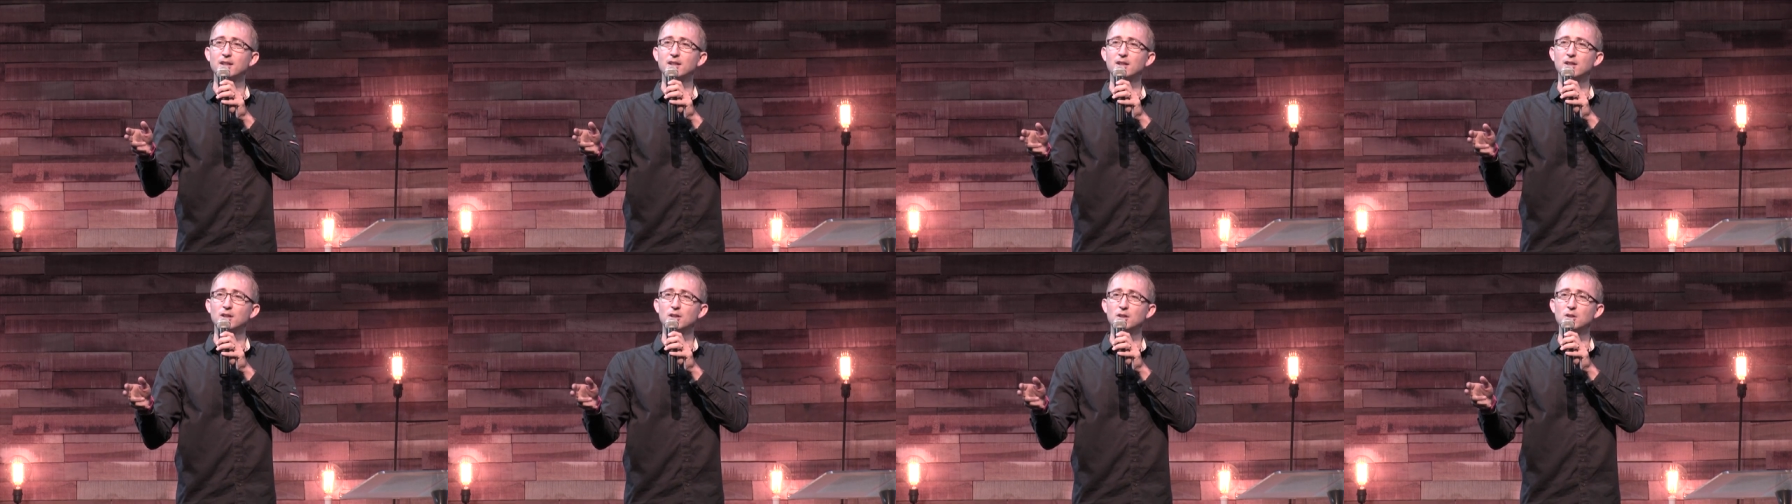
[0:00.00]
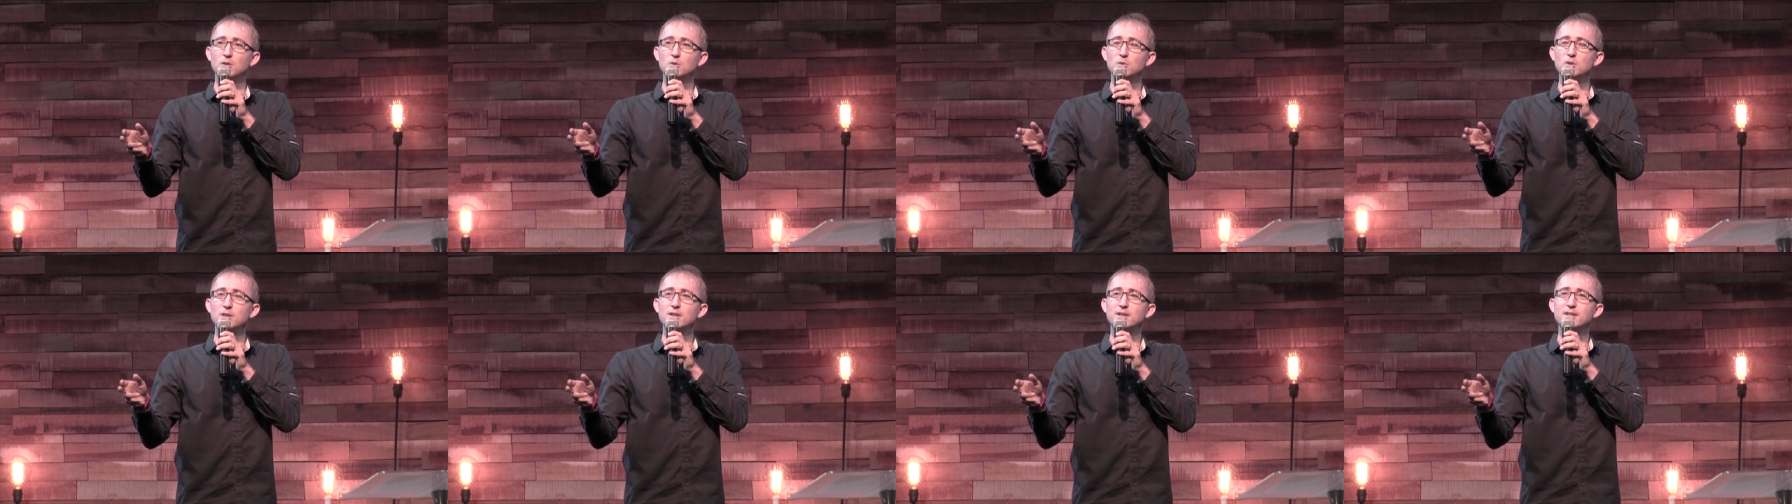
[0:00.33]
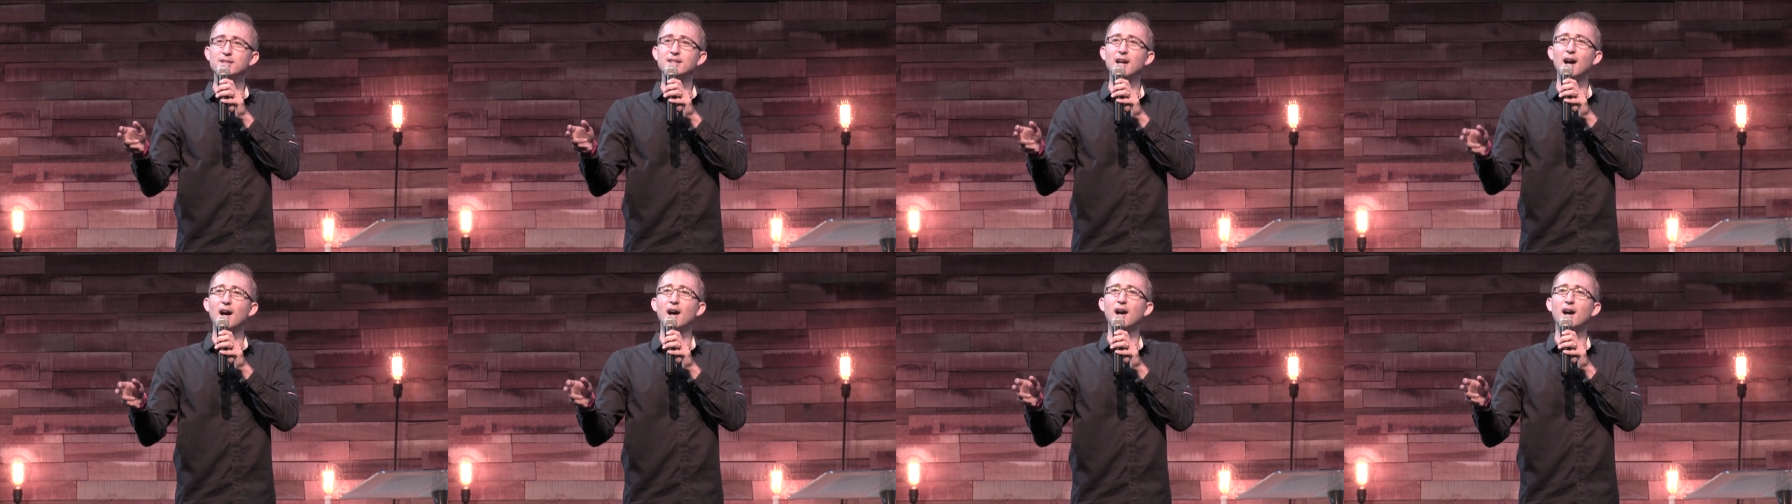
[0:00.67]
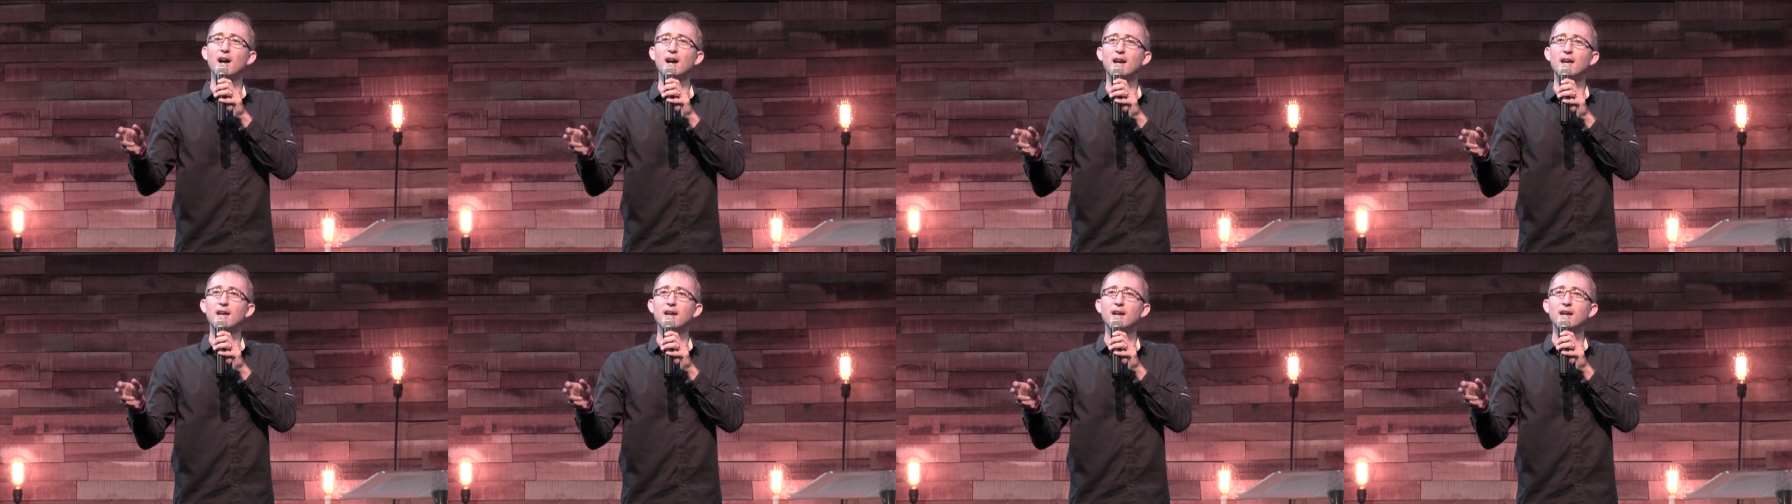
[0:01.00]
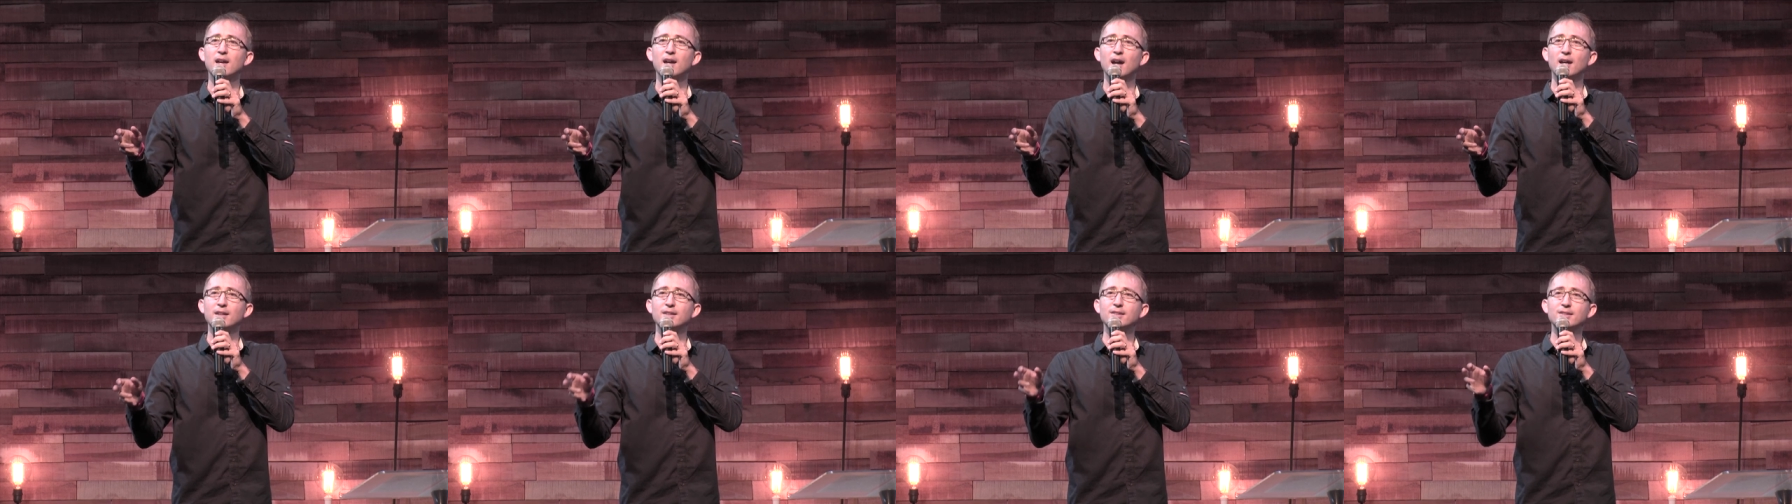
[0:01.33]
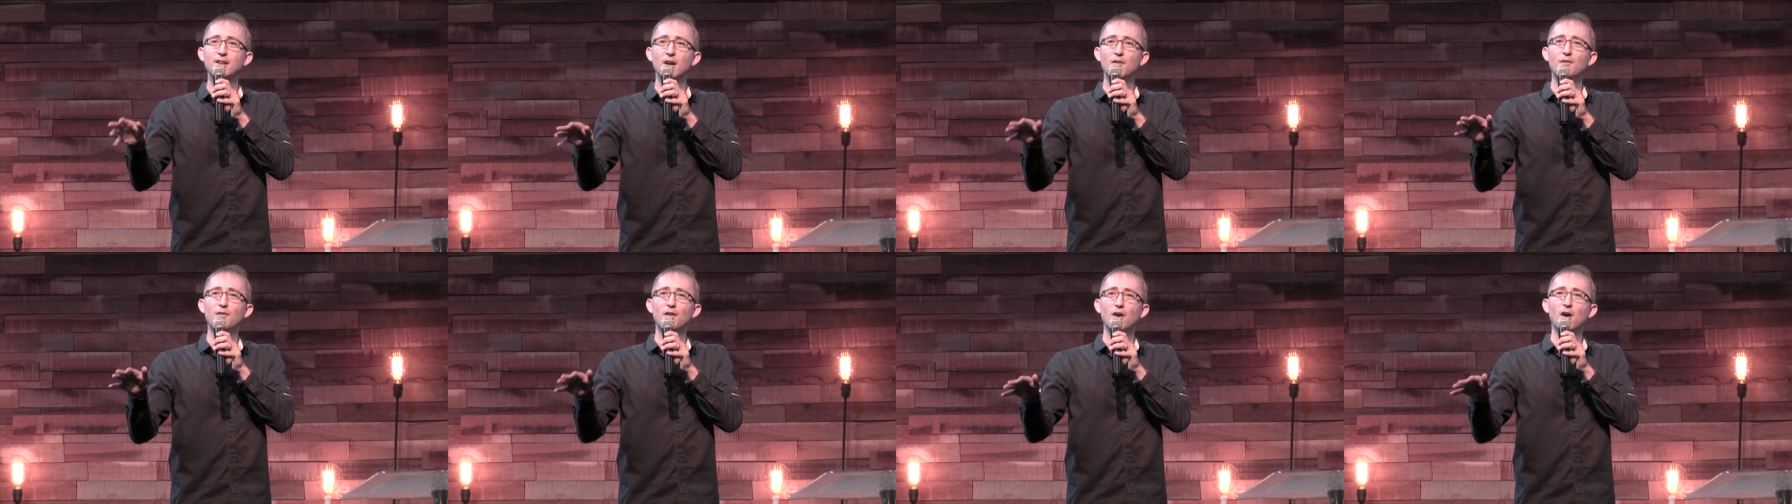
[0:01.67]
who would die and
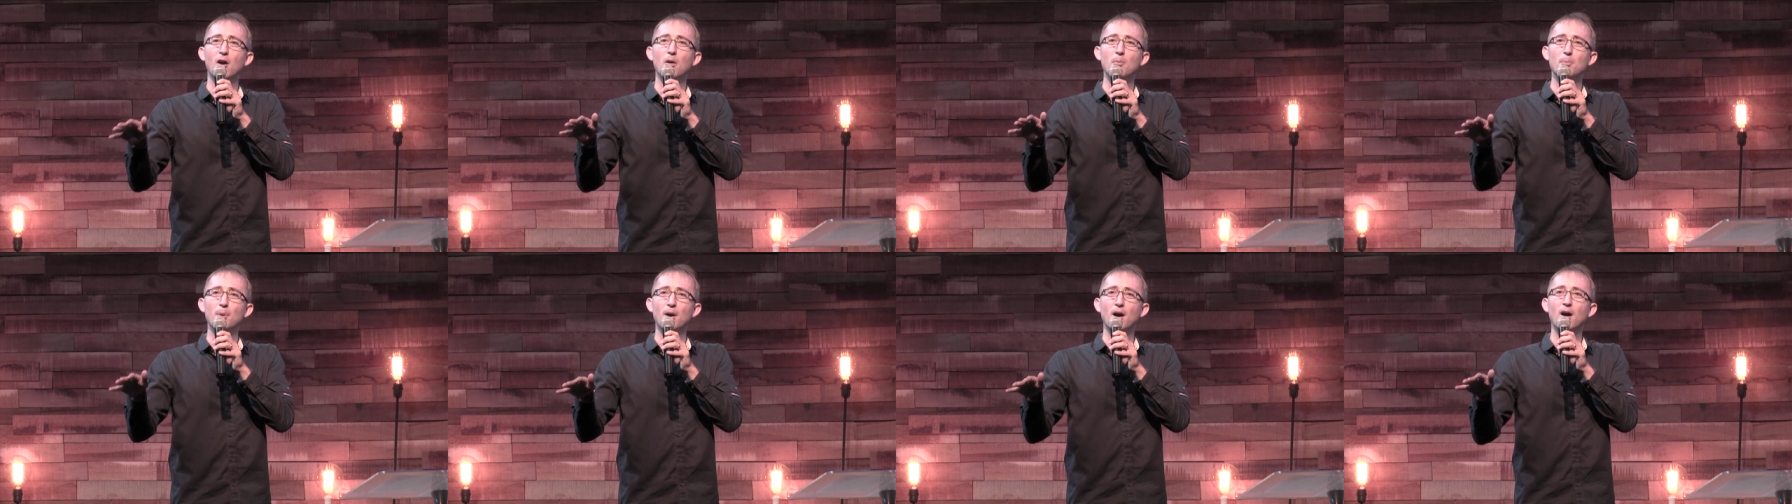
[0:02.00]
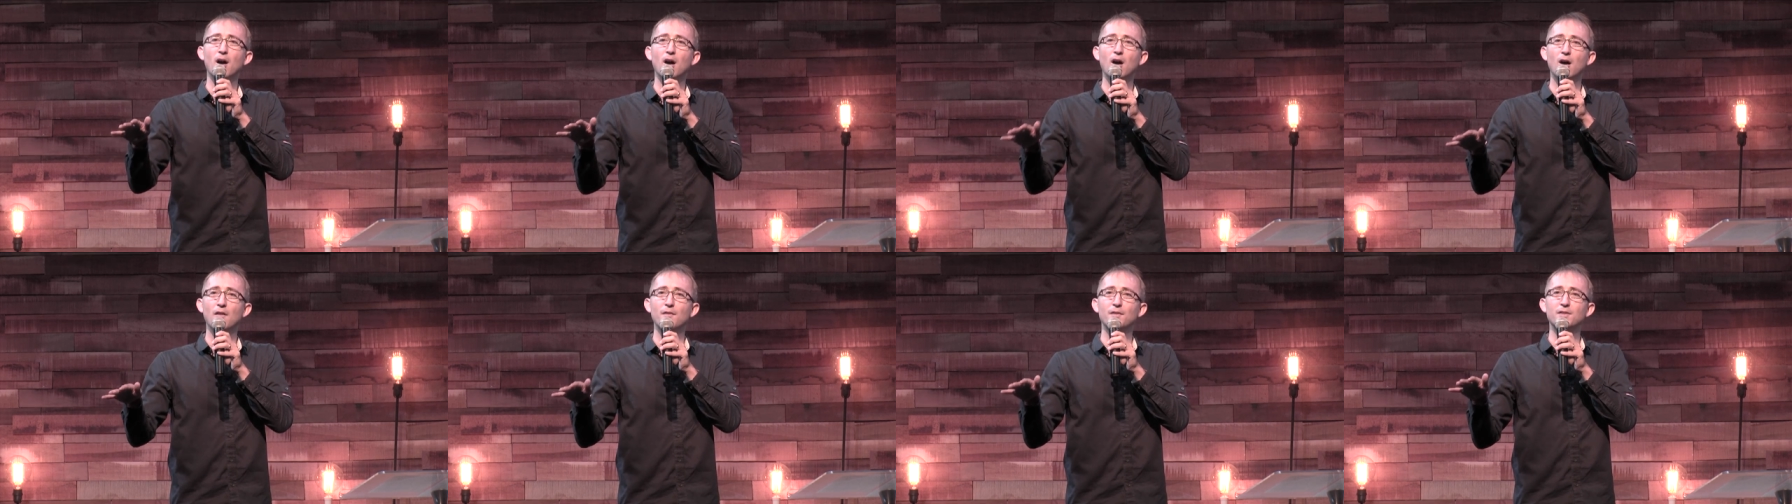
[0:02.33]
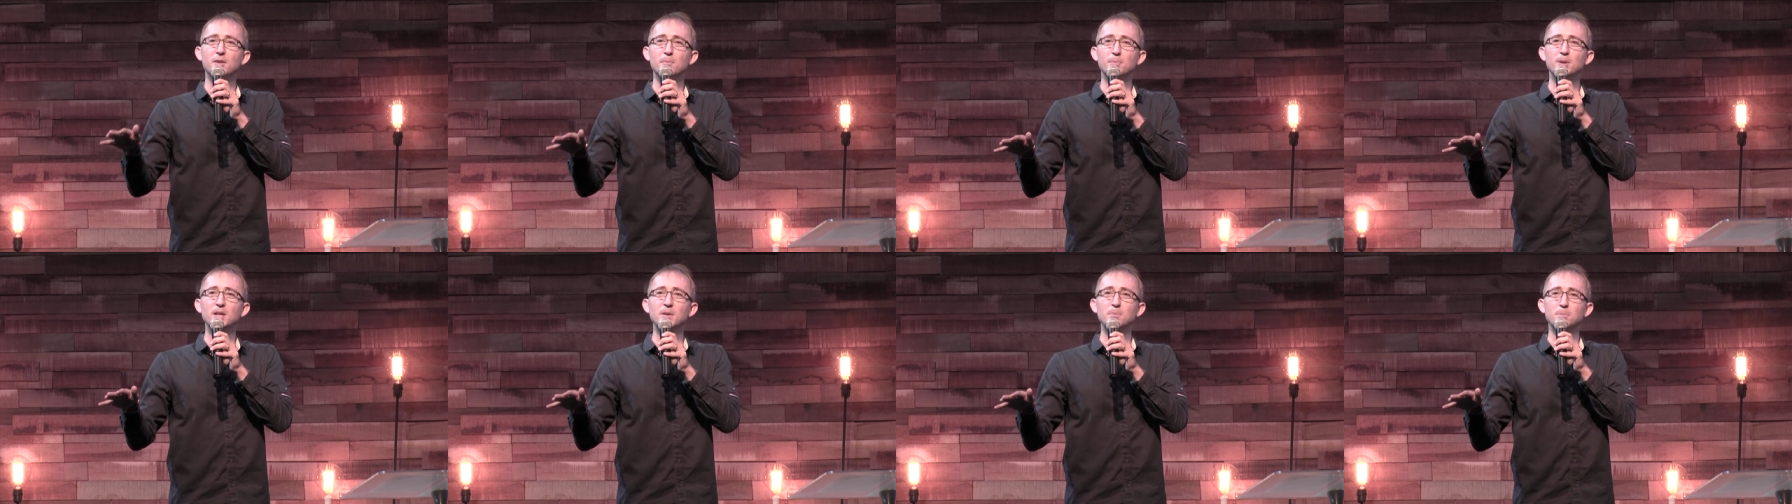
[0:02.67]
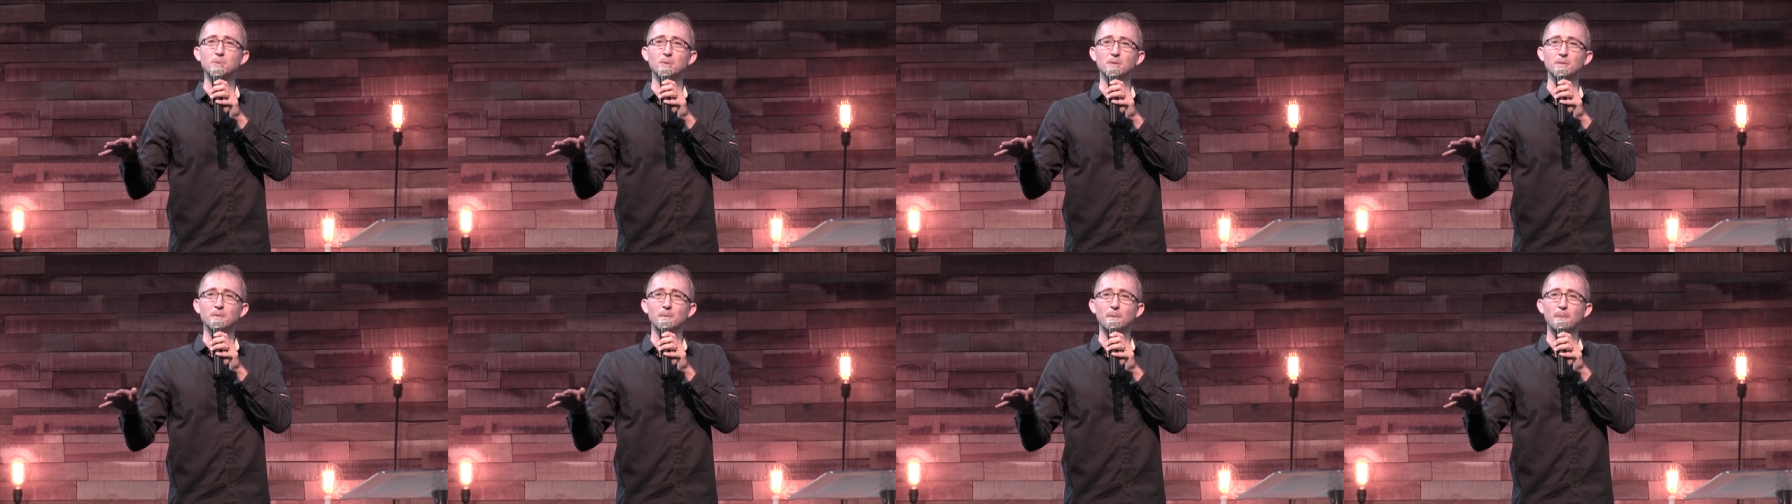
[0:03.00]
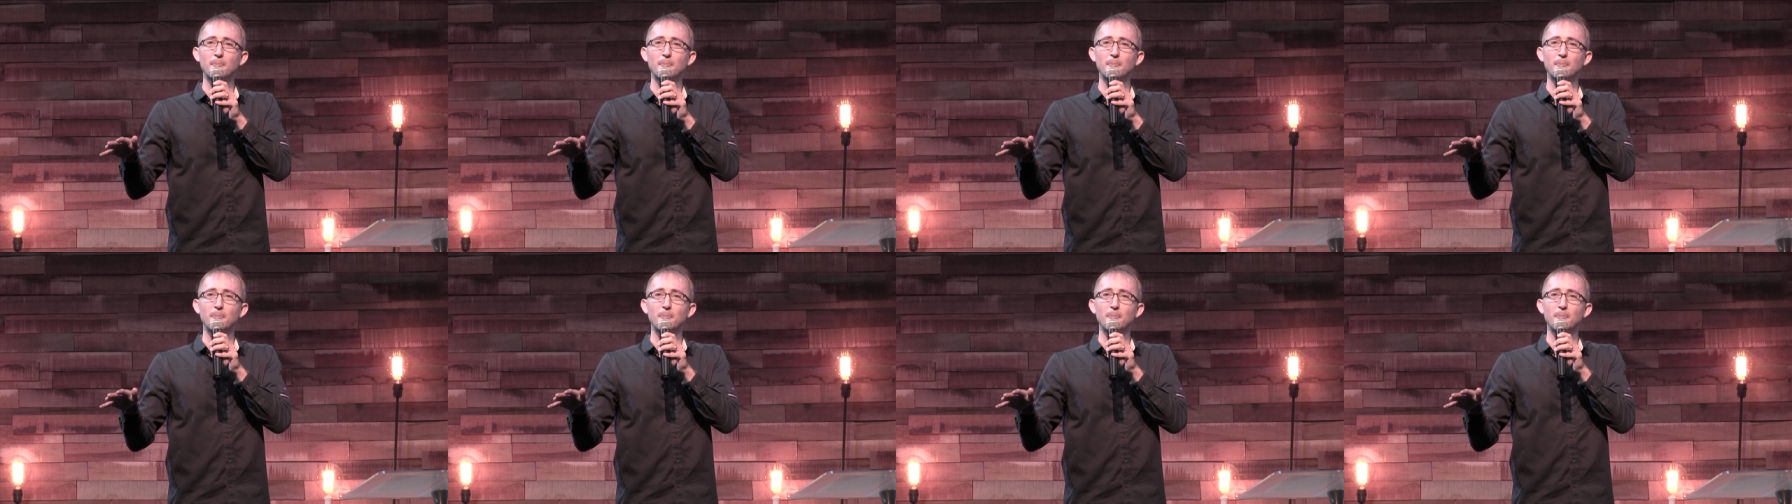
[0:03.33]
suffer on behalf of the people.